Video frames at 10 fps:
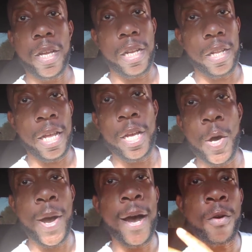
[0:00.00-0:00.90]
and they
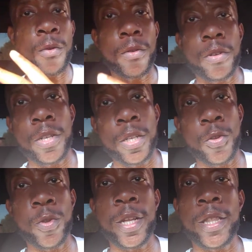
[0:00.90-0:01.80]
go out and
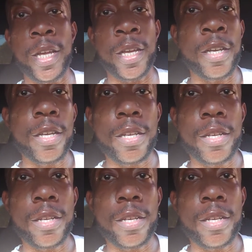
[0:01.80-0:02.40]
do their thing.